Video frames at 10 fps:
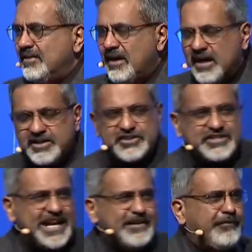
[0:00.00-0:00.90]

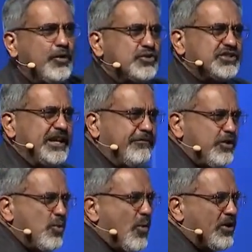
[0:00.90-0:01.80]
Understand, folks, if
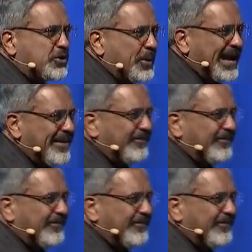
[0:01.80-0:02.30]
you want to have